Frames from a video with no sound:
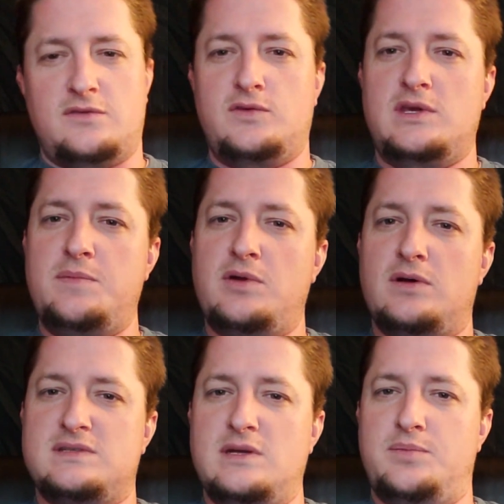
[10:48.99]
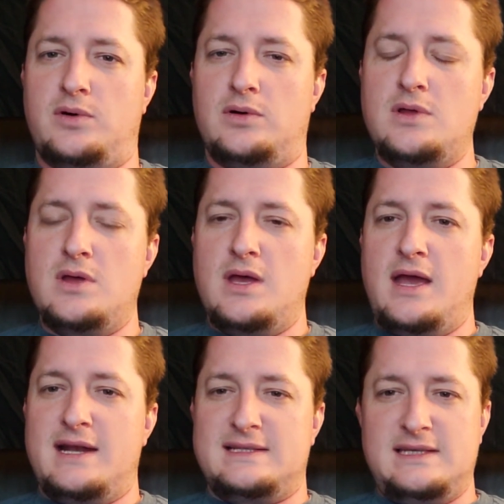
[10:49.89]
So if you keep it all simple,
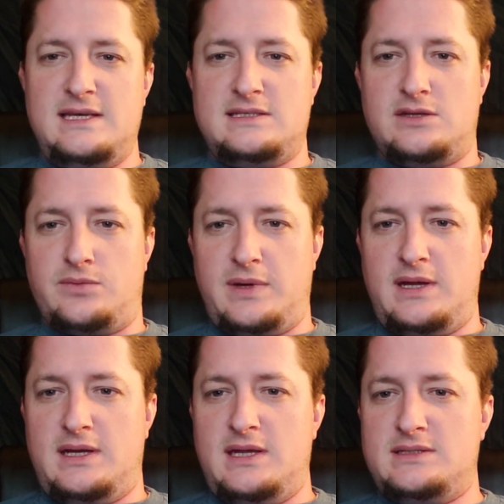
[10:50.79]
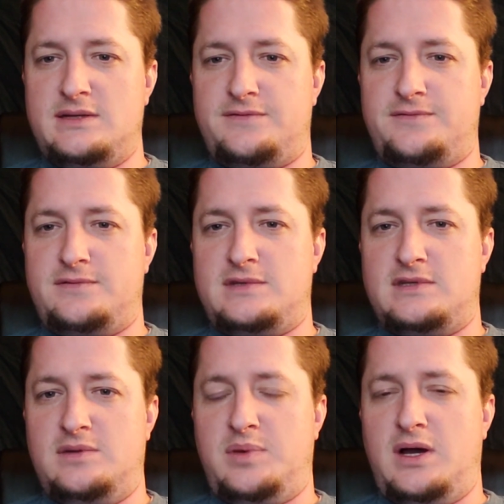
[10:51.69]
it's easy to read, easy to
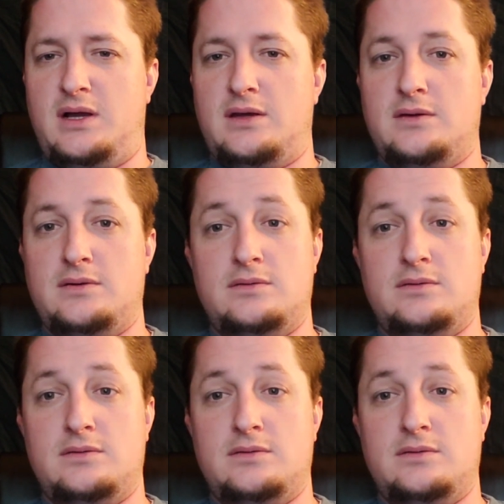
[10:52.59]
debug.